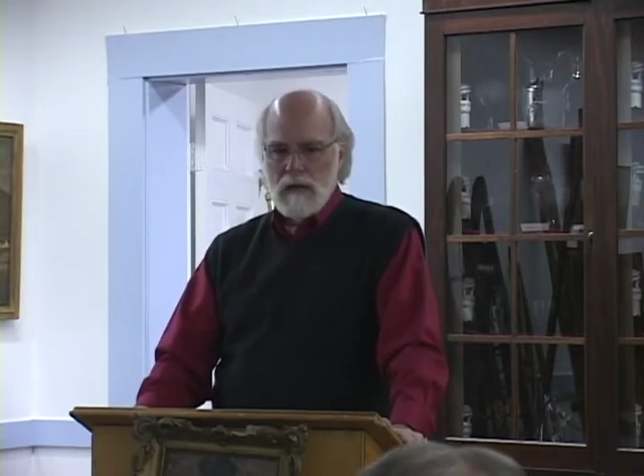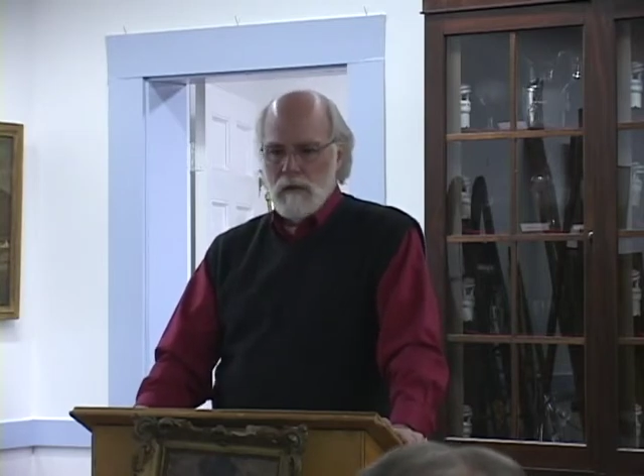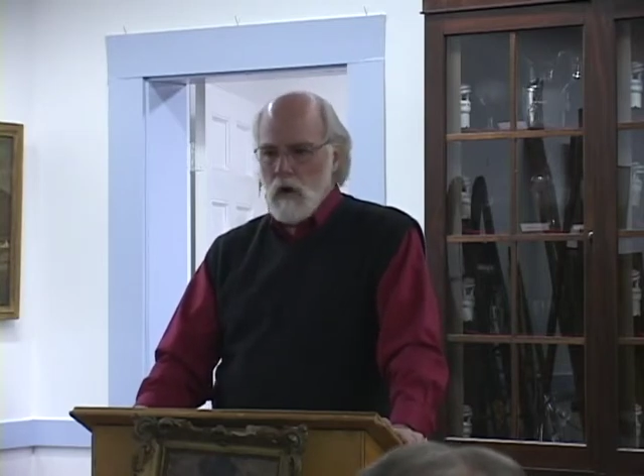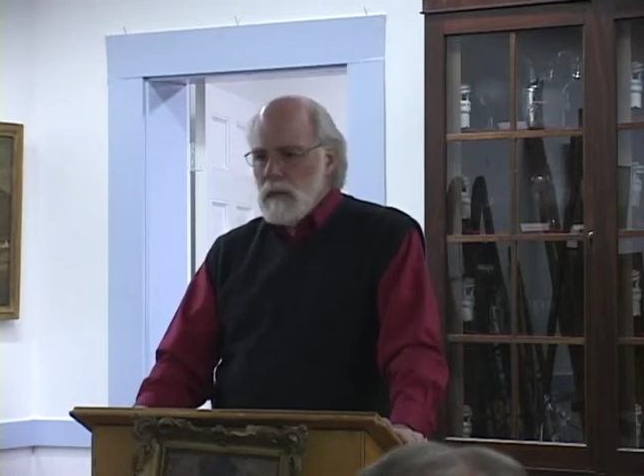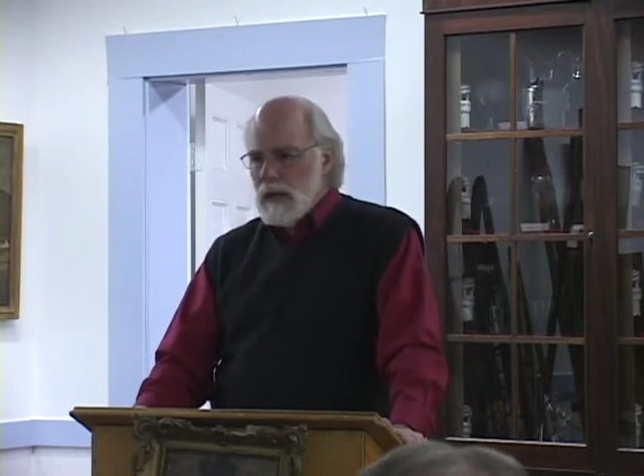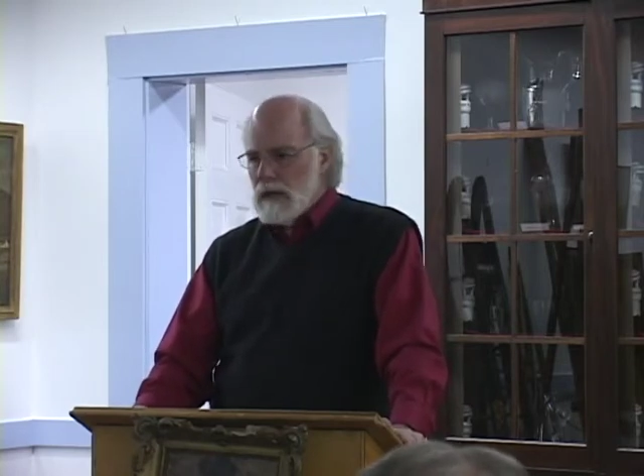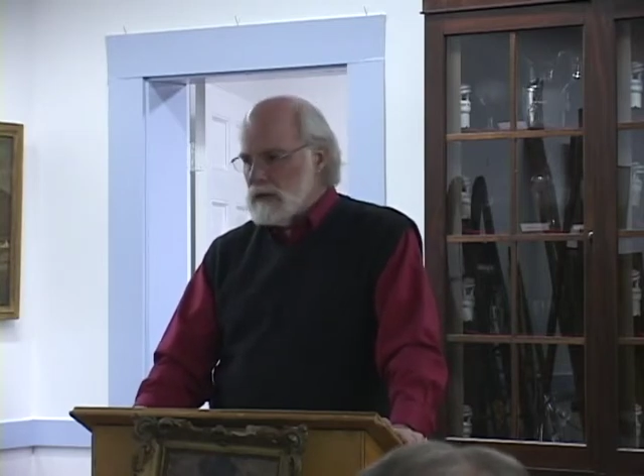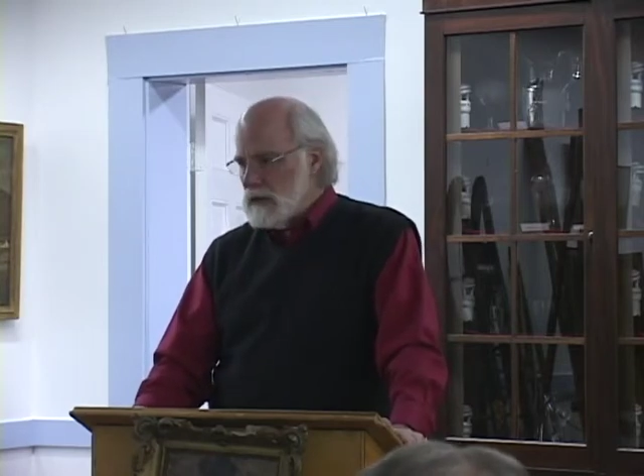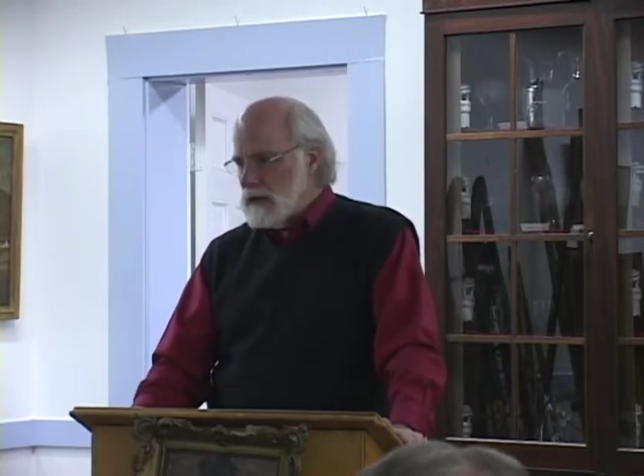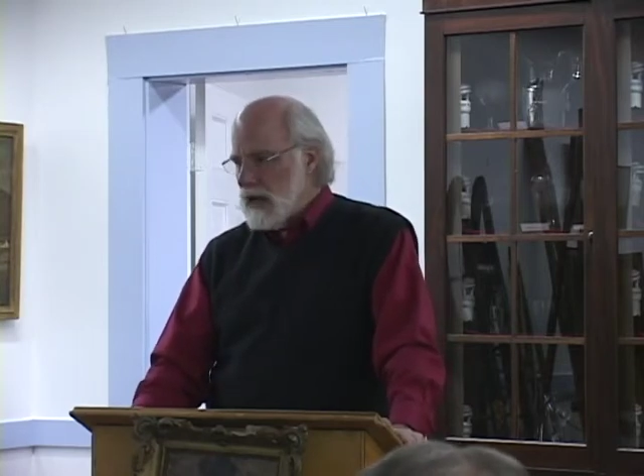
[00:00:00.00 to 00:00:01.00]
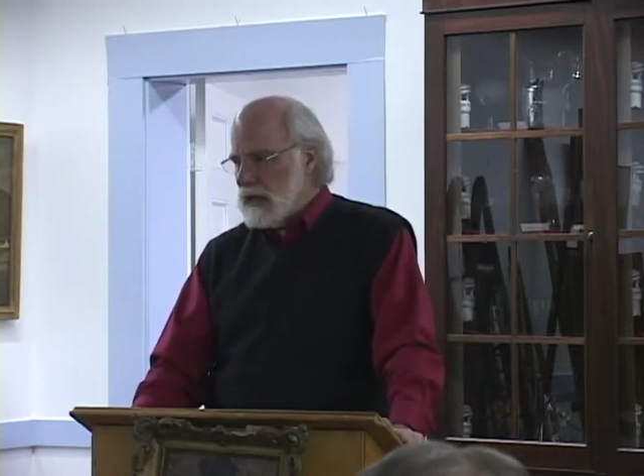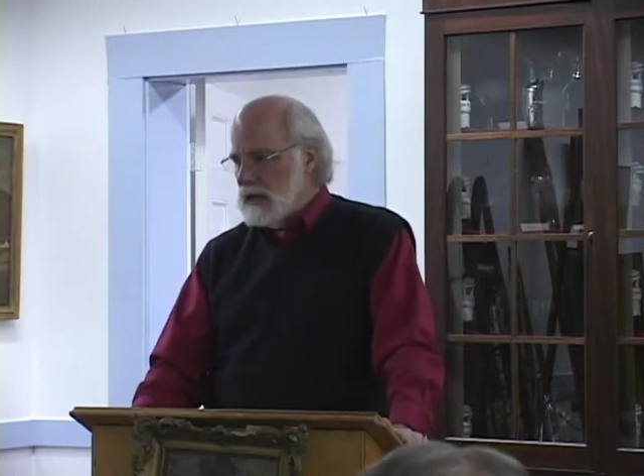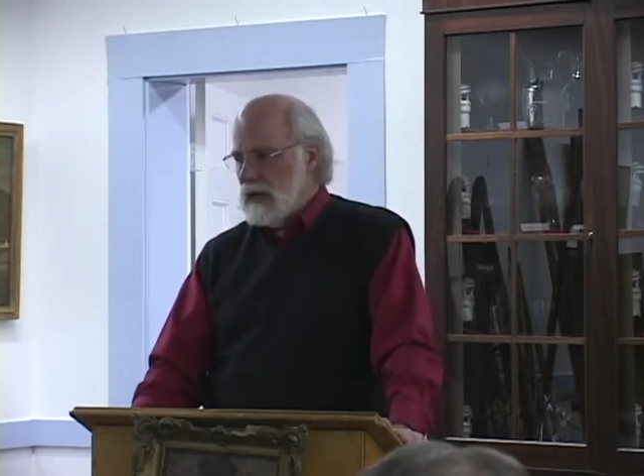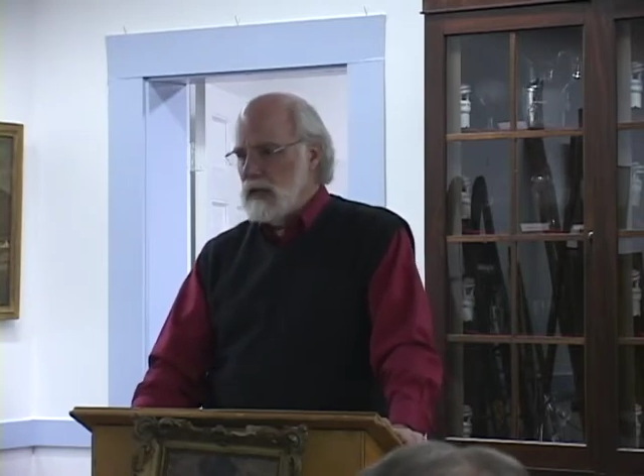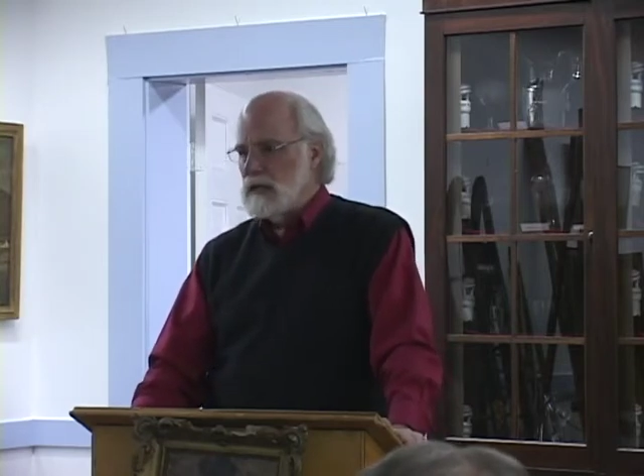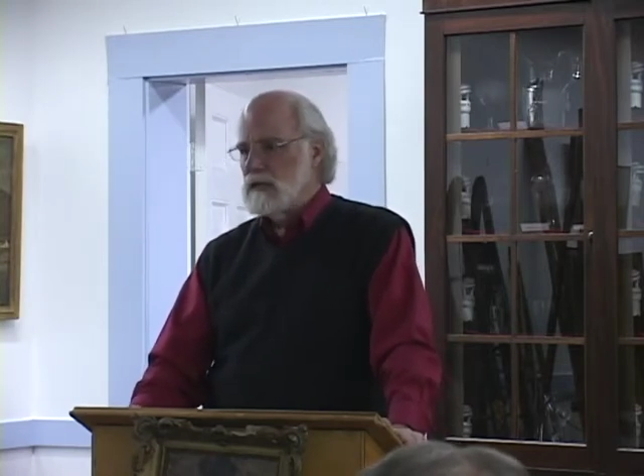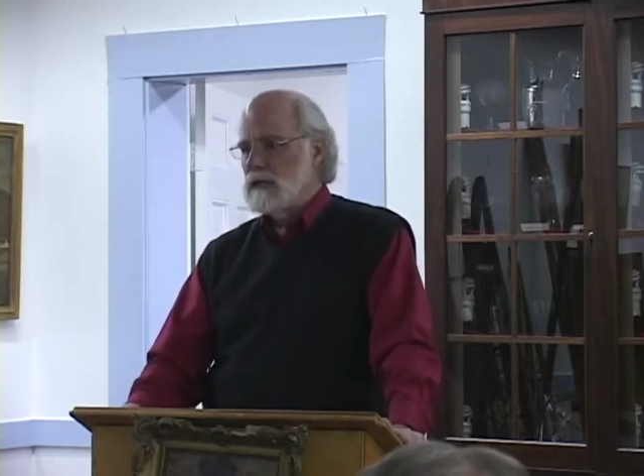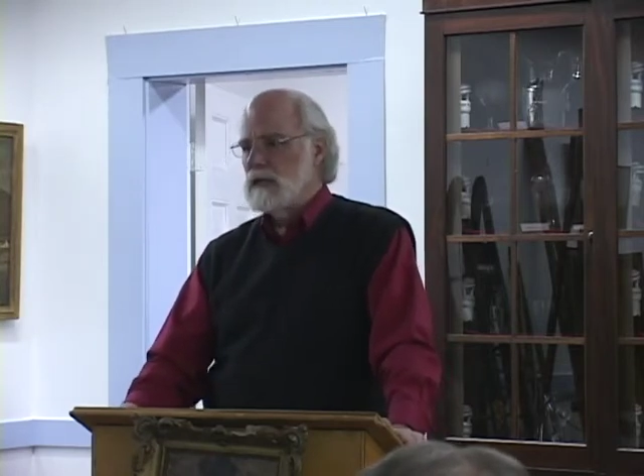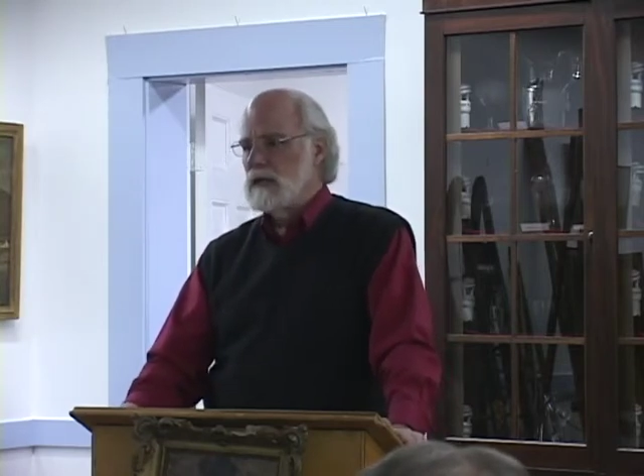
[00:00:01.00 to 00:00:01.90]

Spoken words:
formulas and techniques